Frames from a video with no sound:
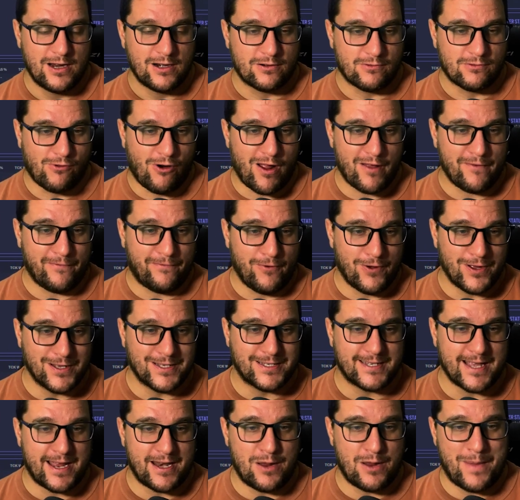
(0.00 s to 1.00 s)
Right-footed
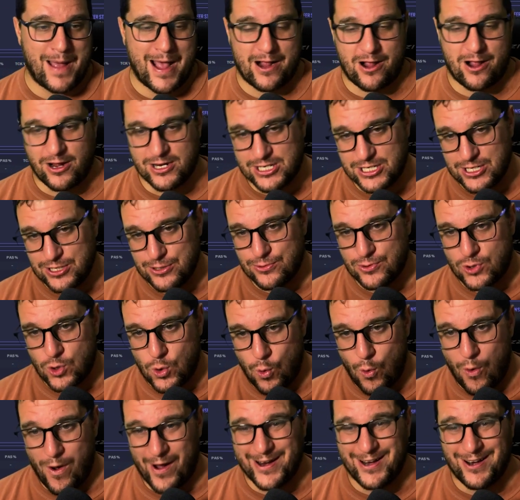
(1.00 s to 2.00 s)
centre-back. I do
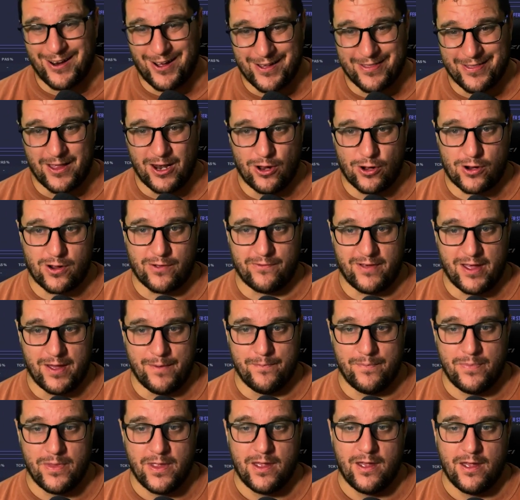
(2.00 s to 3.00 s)
quite like the look of
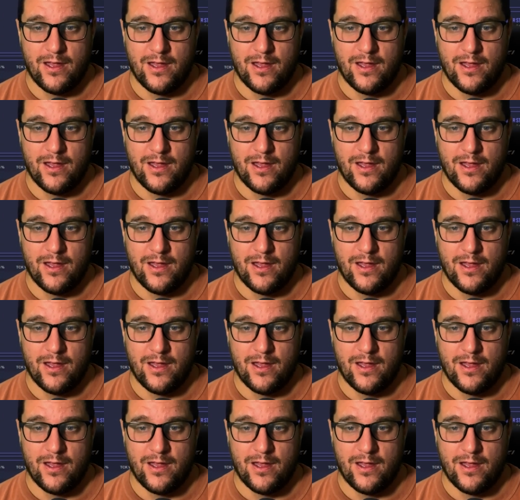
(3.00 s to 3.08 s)
him.